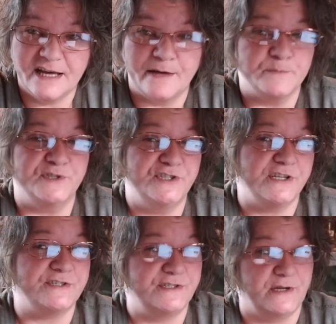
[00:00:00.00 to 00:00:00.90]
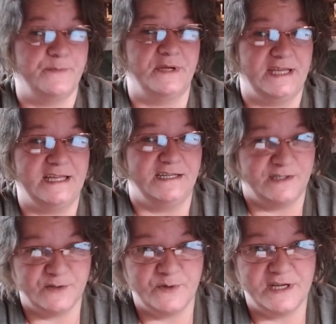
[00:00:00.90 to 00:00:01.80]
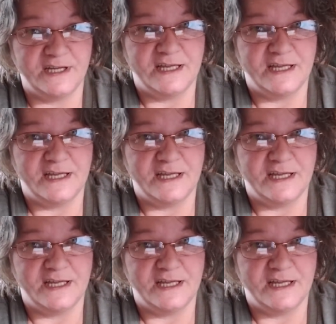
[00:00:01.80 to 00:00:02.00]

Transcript: I'm just jumping into it.